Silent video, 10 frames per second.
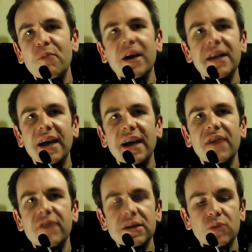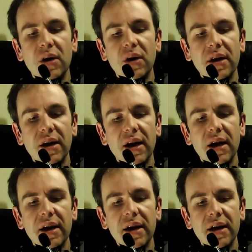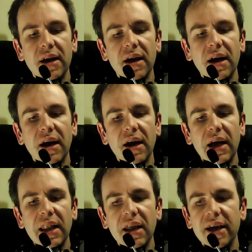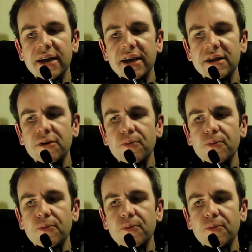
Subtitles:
But yeah, this one I liked.